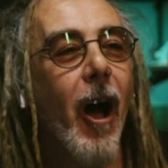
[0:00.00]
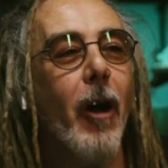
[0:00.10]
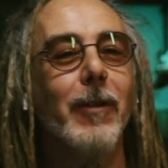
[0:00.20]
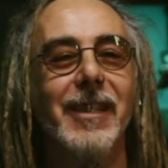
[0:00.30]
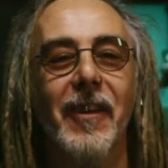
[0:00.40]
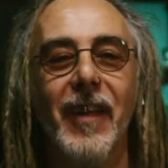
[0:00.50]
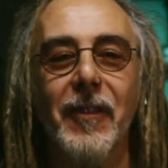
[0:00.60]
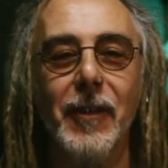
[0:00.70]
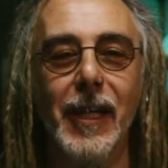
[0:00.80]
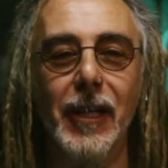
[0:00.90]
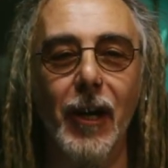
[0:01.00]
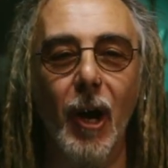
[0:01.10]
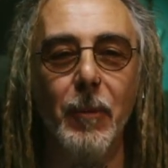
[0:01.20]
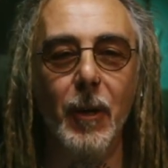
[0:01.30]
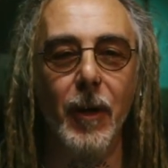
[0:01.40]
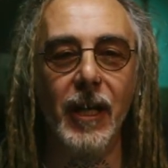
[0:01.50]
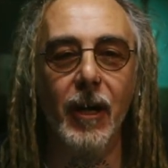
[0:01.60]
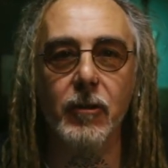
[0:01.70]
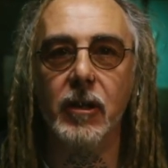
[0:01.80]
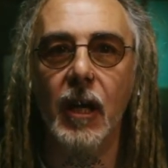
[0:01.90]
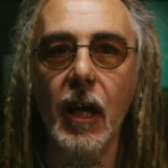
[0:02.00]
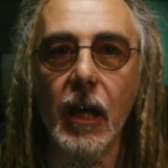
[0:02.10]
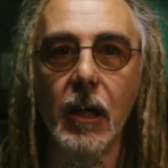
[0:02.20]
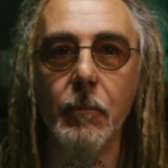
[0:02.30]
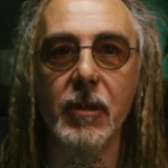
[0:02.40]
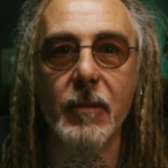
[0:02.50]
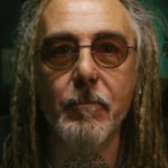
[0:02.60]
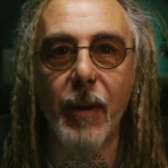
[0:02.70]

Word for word: I was like that thing in The Hobbit where he goes, it comes in